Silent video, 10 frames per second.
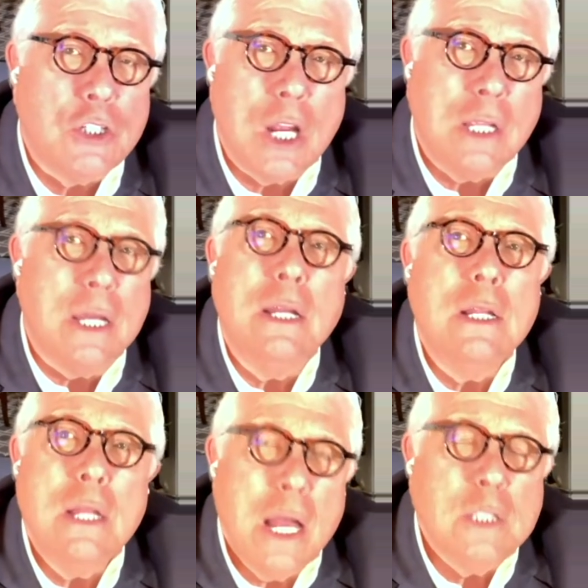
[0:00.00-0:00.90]
Can I tell
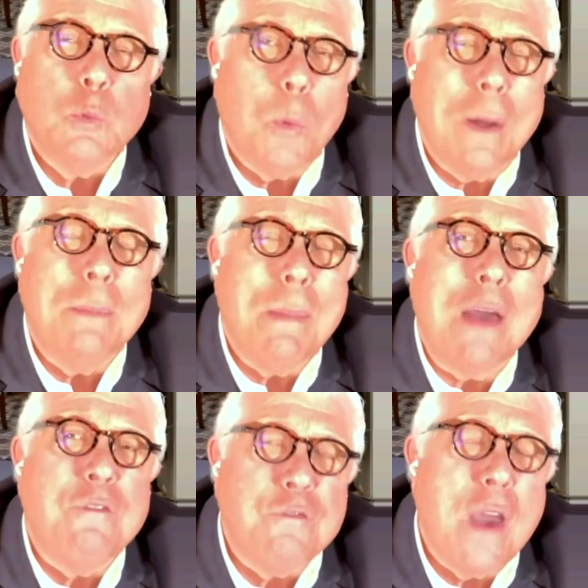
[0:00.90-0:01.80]
you? It's one of
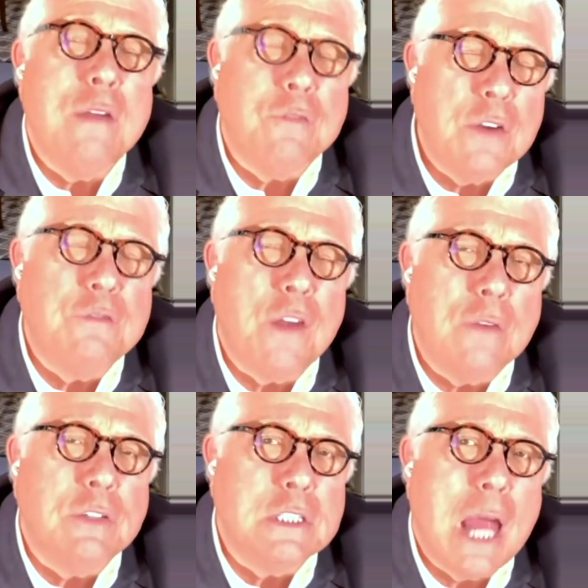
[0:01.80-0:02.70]
my favorite
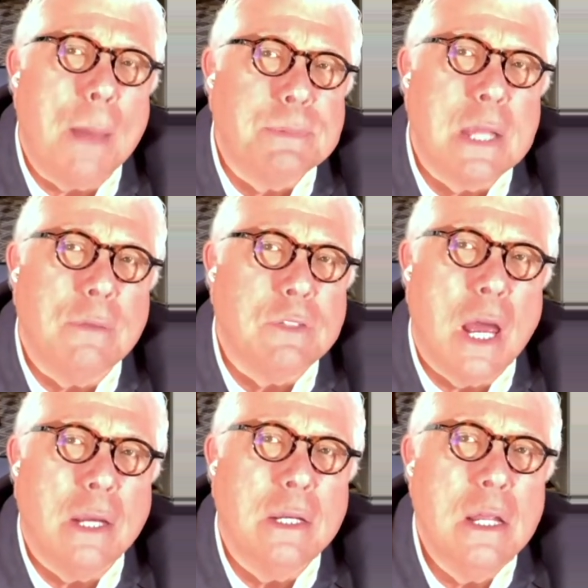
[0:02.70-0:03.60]
tops I've
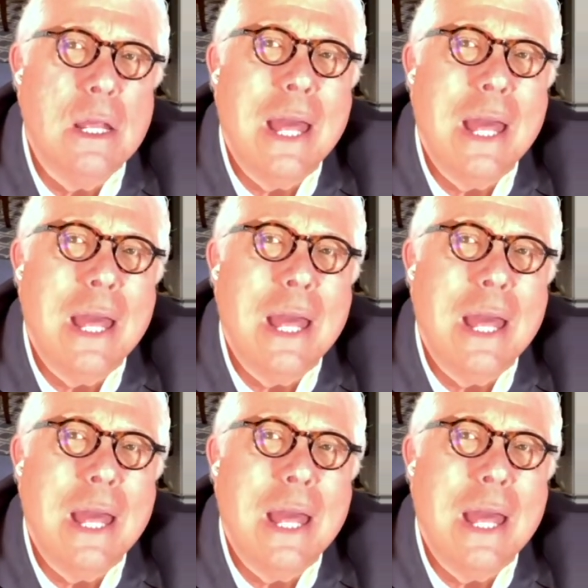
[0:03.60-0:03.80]
done.